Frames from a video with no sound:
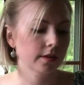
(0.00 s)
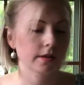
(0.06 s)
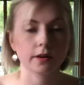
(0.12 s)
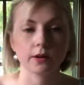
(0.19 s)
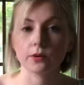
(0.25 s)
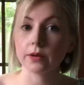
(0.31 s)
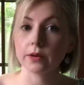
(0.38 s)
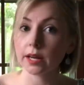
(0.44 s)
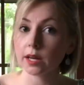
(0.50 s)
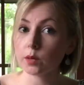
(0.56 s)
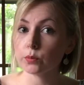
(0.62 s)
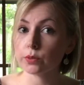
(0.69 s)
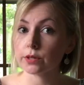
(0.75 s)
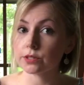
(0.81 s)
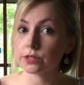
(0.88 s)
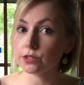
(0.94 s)
Okay,
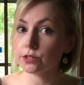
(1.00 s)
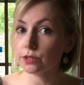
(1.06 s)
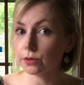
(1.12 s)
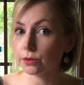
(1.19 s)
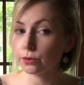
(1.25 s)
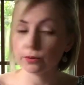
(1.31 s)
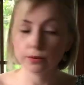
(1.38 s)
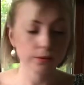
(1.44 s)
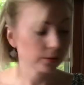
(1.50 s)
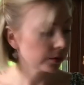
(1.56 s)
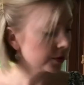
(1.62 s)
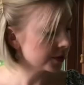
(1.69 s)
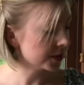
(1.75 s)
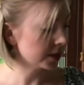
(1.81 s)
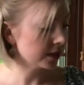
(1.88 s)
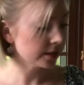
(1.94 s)
put 2
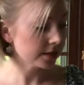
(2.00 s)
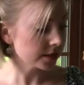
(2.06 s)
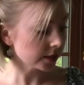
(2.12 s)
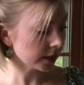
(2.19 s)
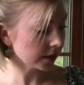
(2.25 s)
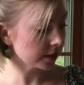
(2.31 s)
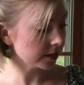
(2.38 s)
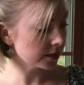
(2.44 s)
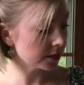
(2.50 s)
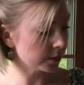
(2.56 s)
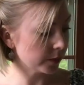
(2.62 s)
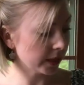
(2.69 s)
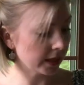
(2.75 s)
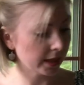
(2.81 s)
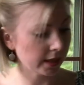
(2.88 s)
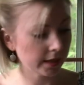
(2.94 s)
noodles in the second
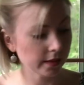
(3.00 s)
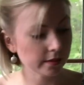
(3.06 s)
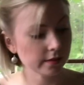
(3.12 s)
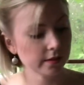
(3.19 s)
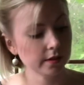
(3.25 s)
spot.